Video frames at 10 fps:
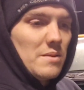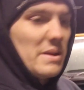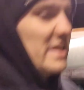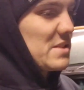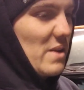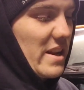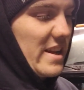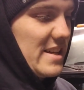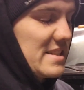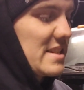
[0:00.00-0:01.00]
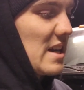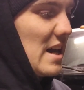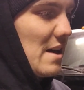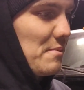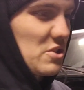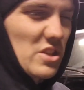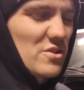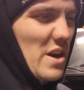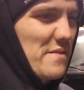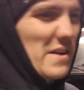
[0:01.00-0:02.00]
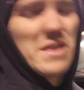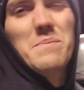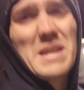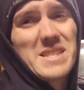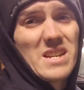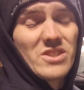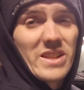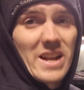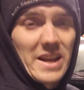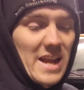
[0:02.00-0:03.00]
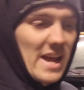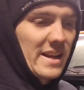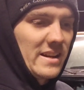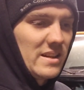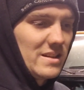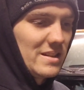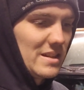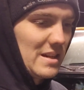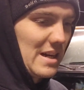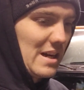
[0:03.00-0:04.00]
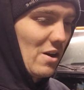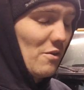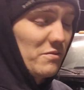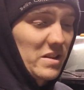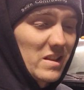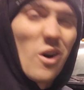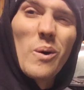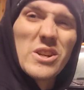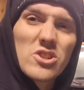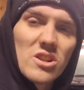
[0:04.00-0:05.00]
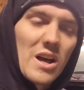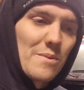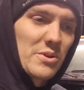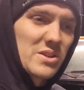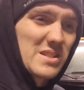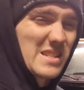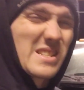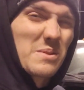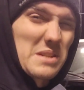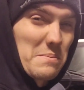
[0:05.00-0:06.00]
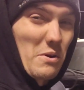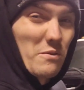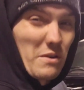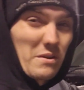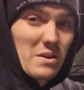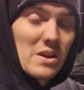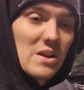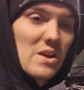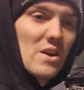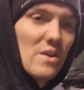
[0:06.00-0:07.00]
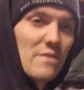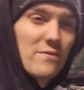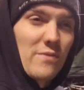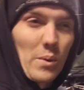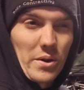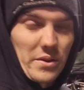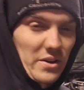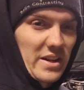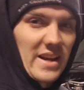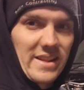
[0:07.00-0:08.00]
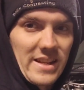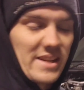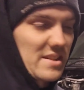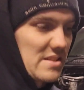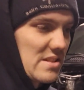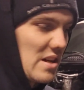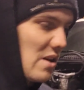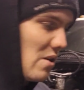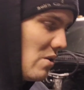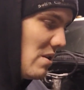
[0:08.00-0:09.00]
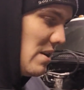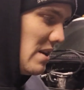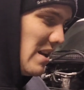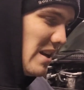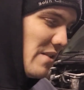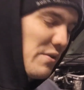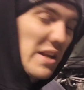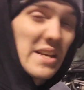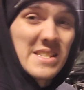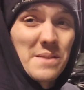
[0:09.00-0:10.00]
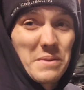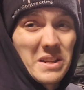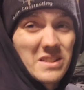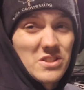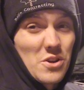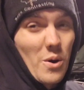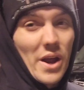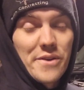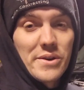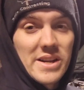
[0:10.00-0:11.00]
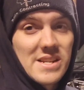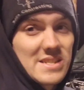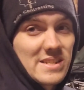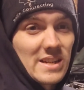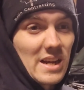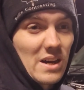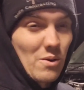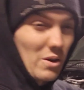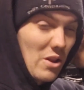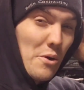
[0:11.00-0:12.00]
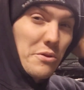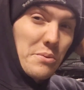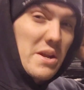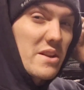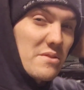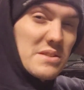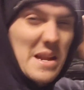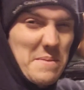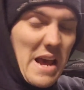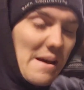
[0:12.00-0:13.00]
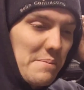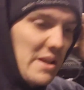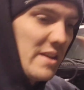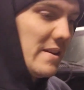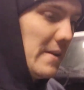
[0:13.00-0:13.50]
It is what it is. We're just going to try to find the best engine that I can. Hopefully low-ish kilometers. This thing was up over 430, I think. So if we can get something in the 200s or low 300s, I'd be happy.